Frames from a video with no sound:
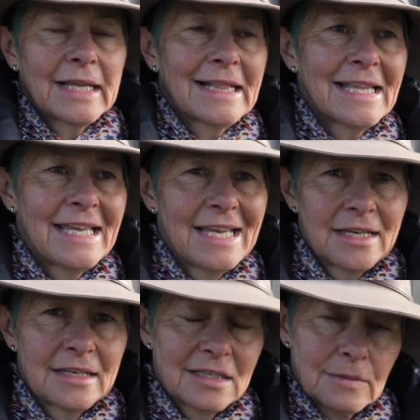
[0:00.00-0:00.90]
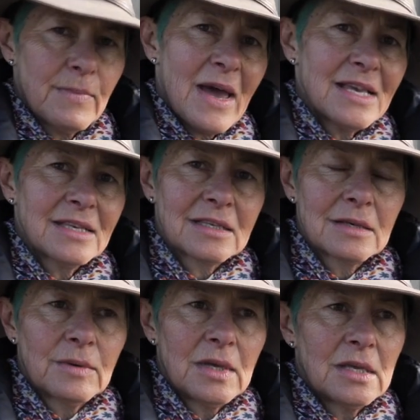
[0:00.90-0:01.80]
clear space,
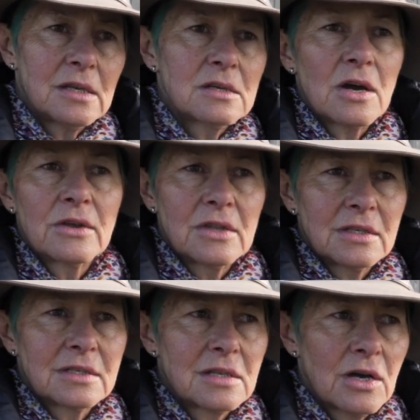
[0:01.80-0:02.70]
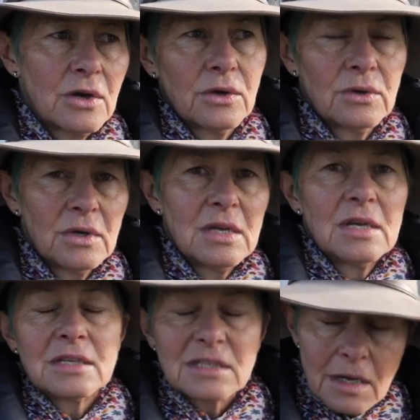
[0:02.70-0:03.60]
so we know there's no
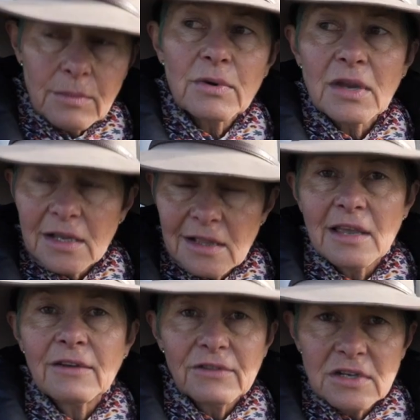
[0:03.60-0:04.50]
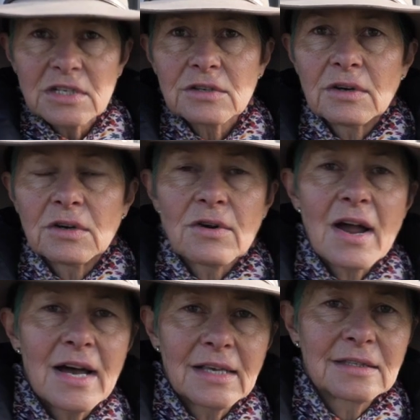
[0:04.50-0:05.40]
debris and leaf litter and
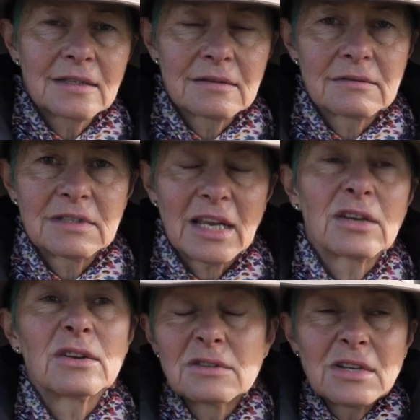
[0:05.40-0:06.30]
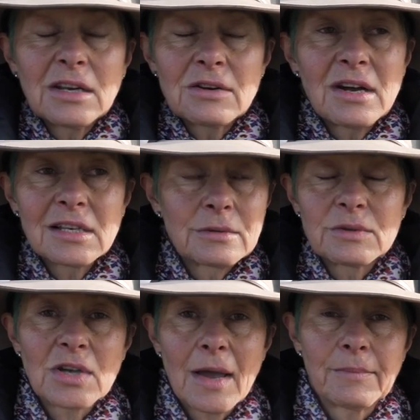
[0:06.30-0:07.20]
grass and dead grass,
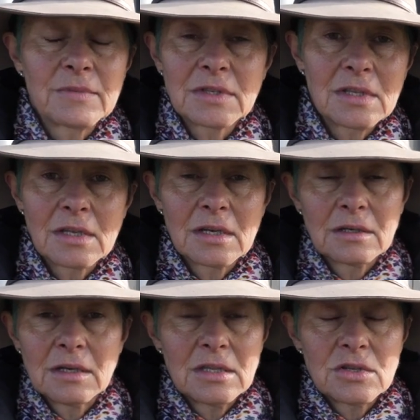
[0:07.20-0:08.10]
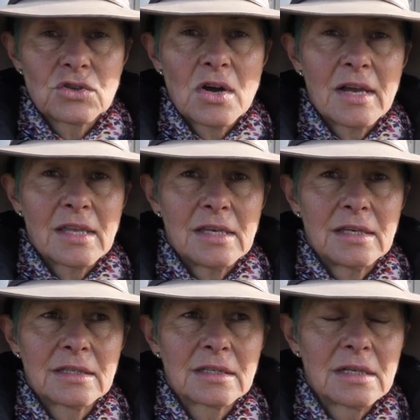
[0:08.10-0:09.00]
which happens in the dry
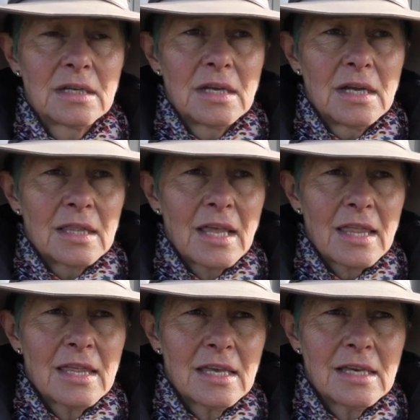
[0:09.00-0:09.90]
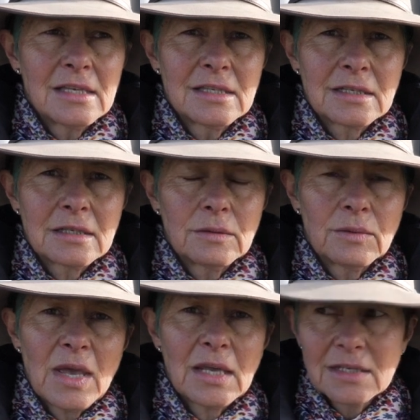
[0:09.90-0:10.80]
years. The other thing is
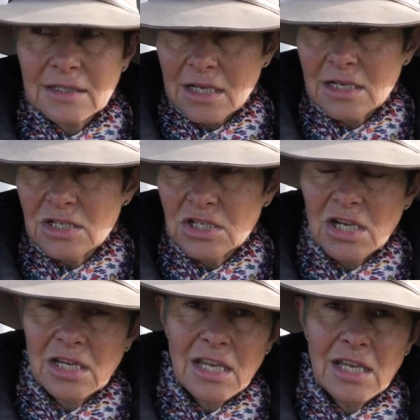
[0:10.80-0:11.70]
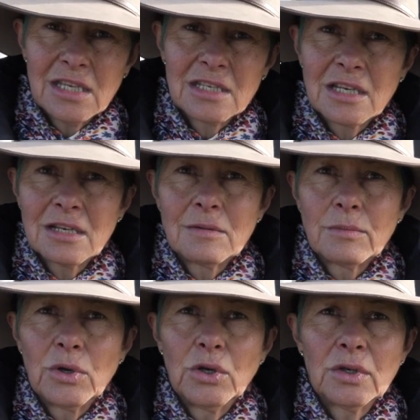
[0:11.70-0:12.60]
we had a second shed here that
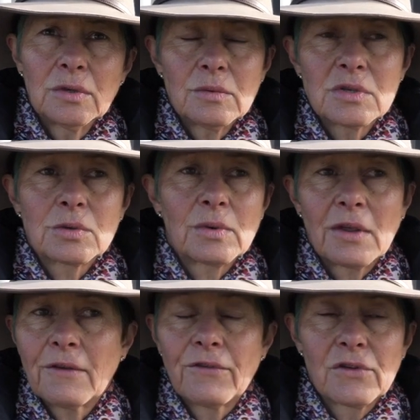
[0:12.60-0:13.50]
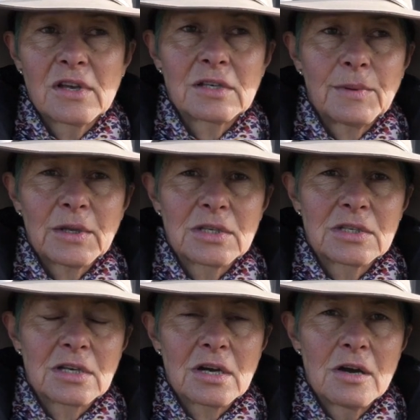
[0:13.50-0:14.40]
didn't burn, which we fully expected
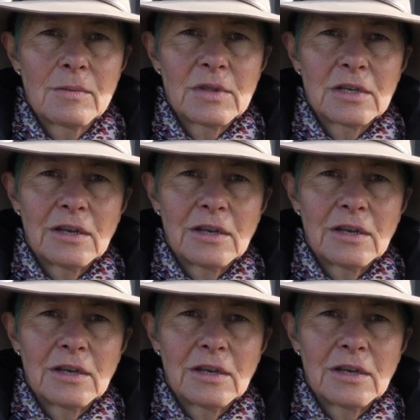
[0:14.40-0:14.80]
to go, but the